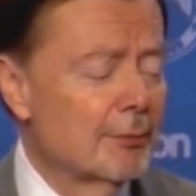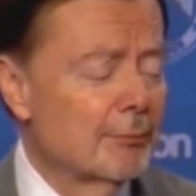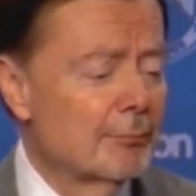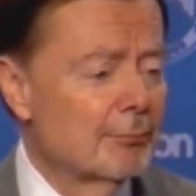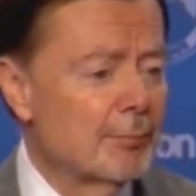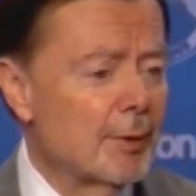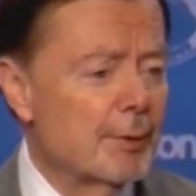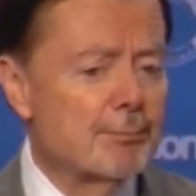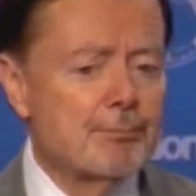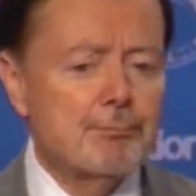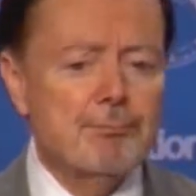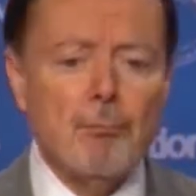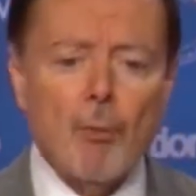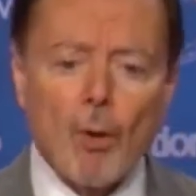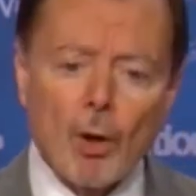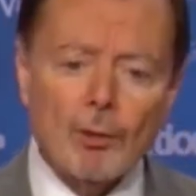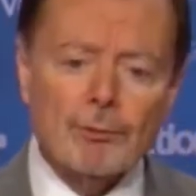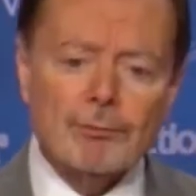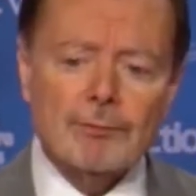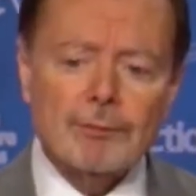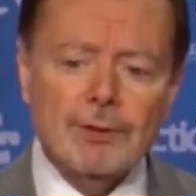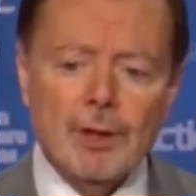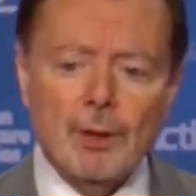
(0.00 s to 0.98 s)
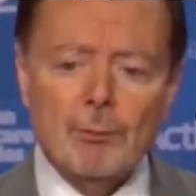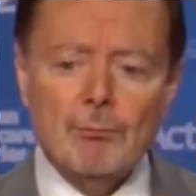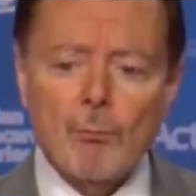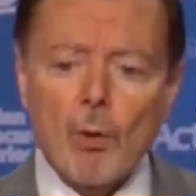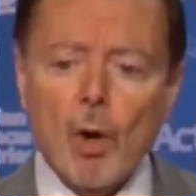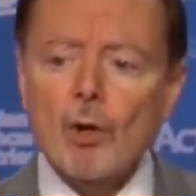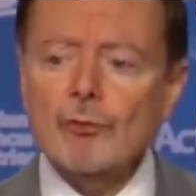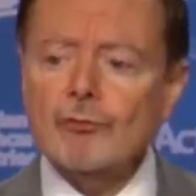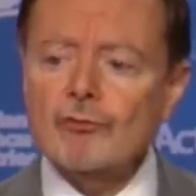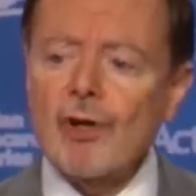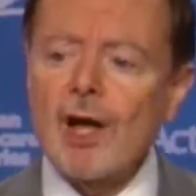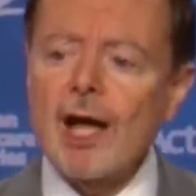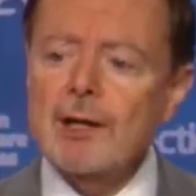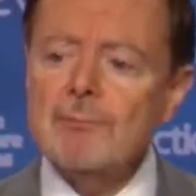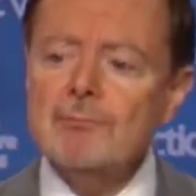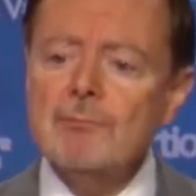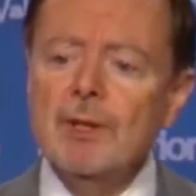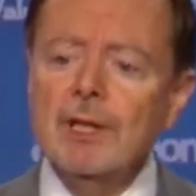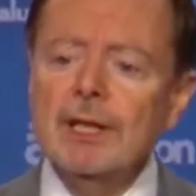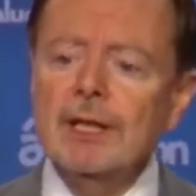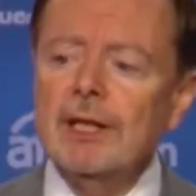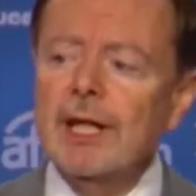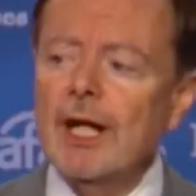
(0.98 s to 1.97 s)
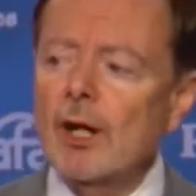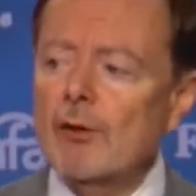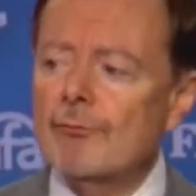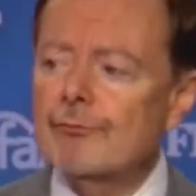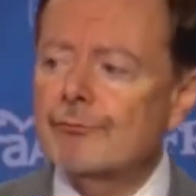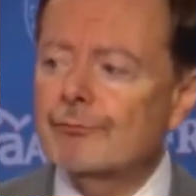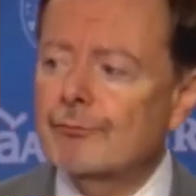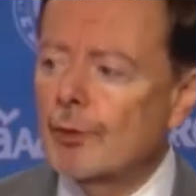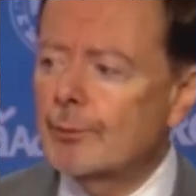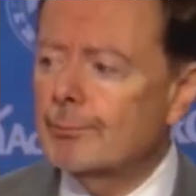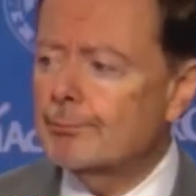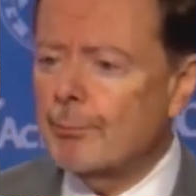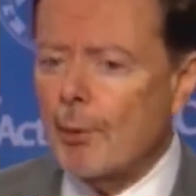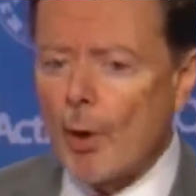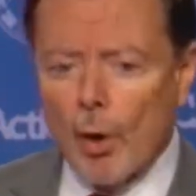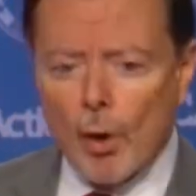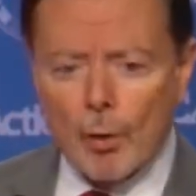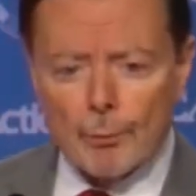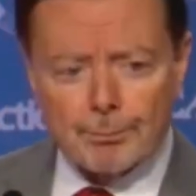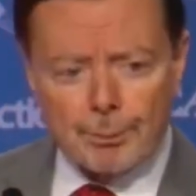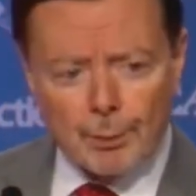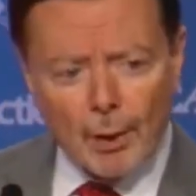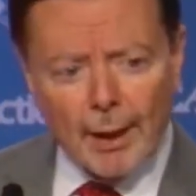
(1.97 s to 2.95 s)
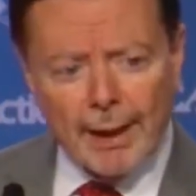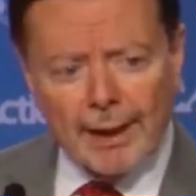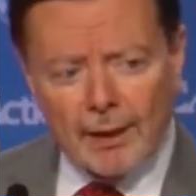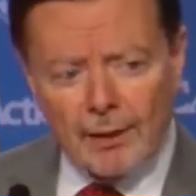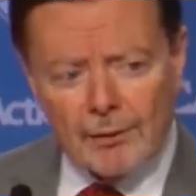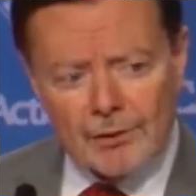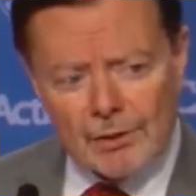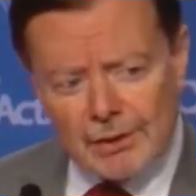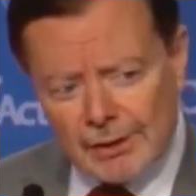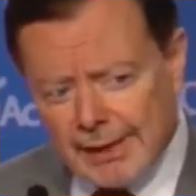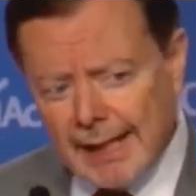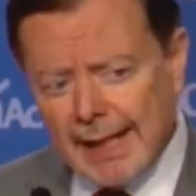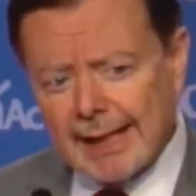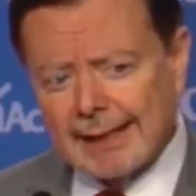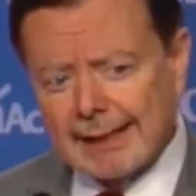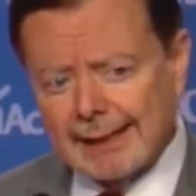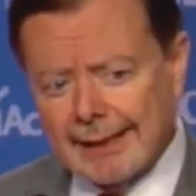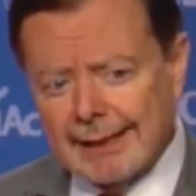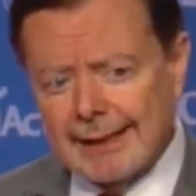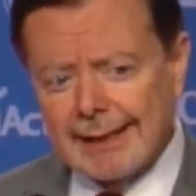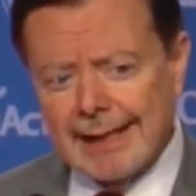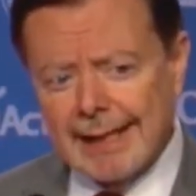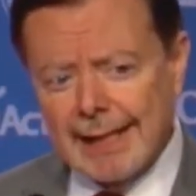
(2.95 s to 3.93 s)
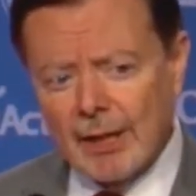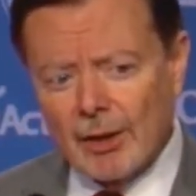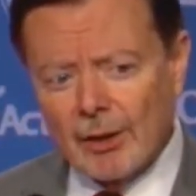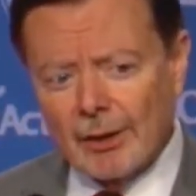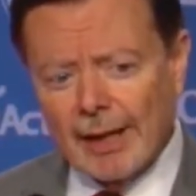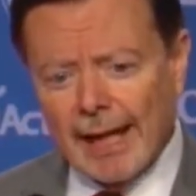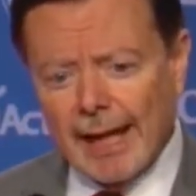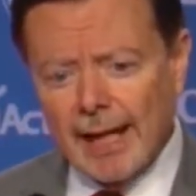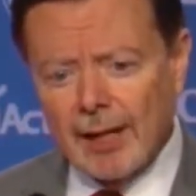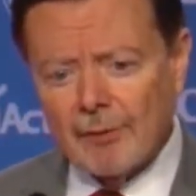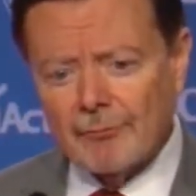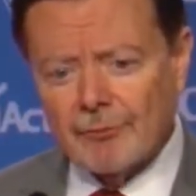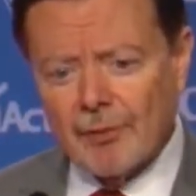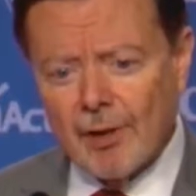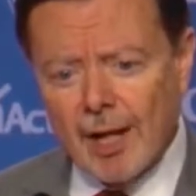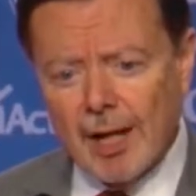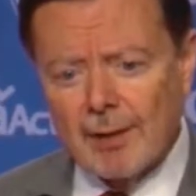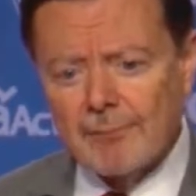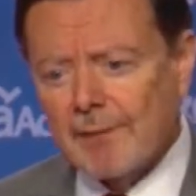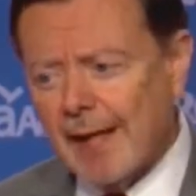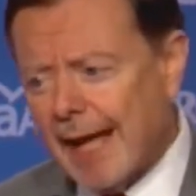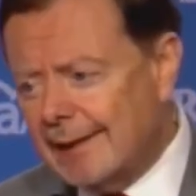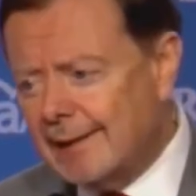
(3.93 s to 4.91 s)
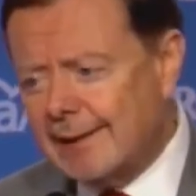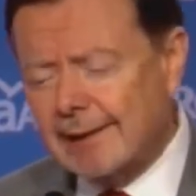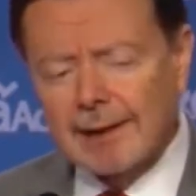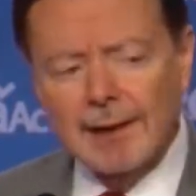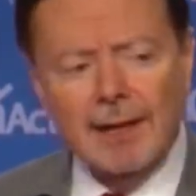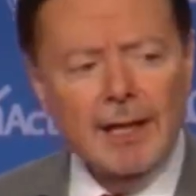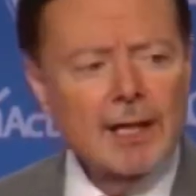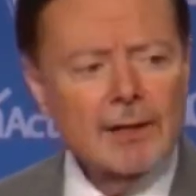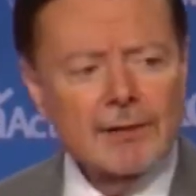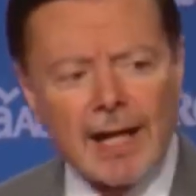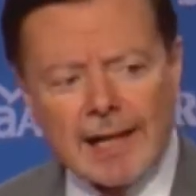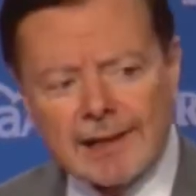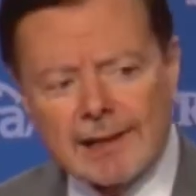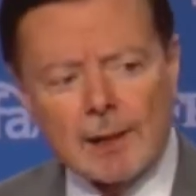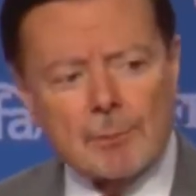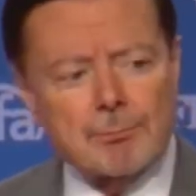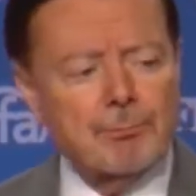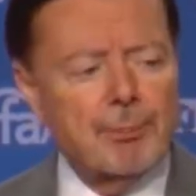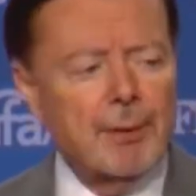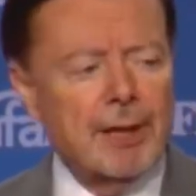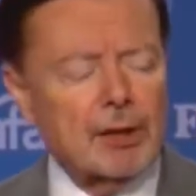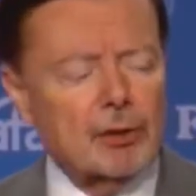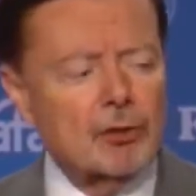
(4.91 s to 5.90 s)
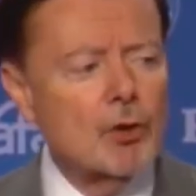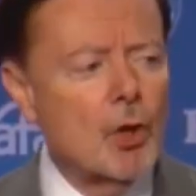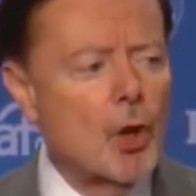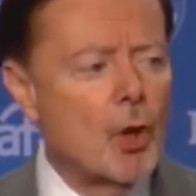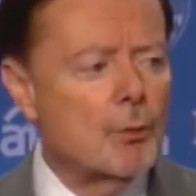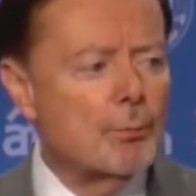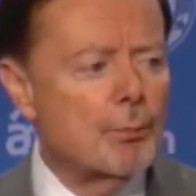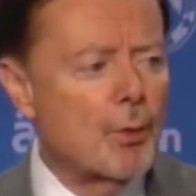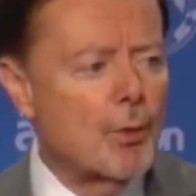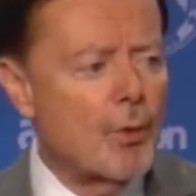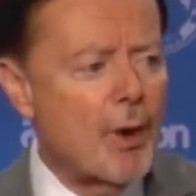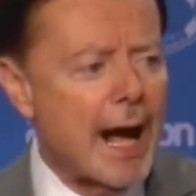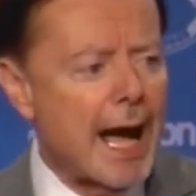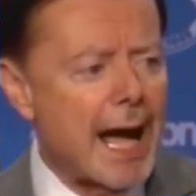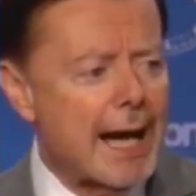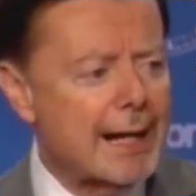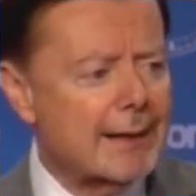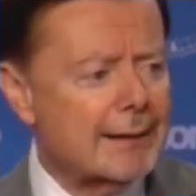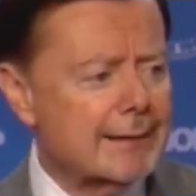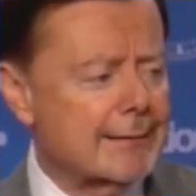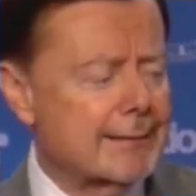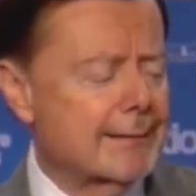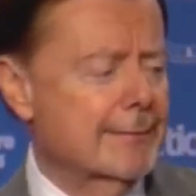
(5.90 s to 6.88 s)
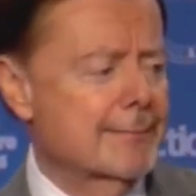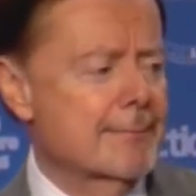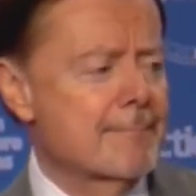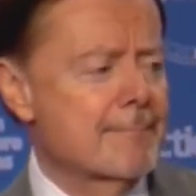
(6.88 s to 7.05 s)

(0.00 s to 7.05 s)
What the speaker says: But multi-millionaire football players taking a knee on halftime, that's a big noble act.